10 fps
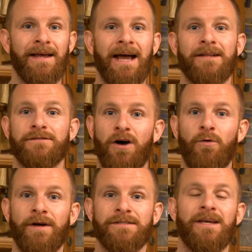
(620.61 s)
And as
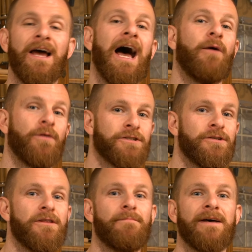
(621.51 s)
always, I
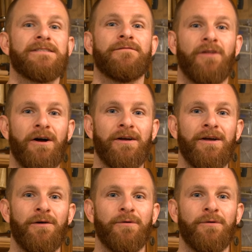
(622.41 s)
wish you the best of luck